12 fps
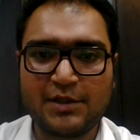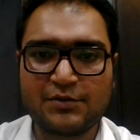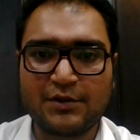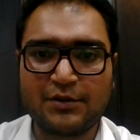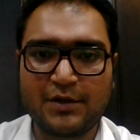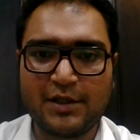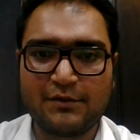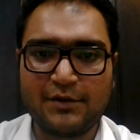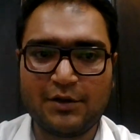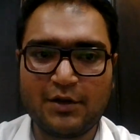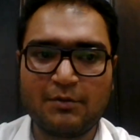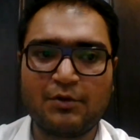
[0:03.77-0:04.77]
So in today's
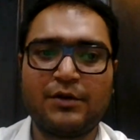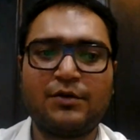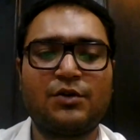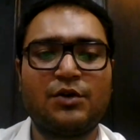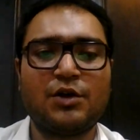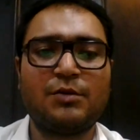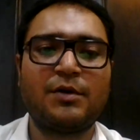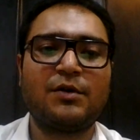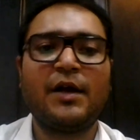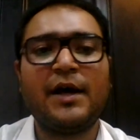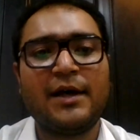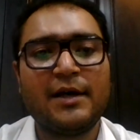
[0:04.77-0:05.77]
video I am going to talk about,
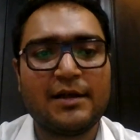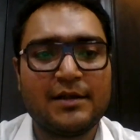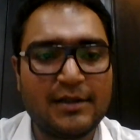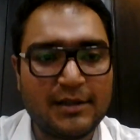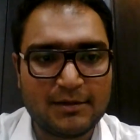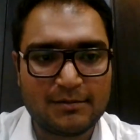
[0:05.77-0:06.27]
the,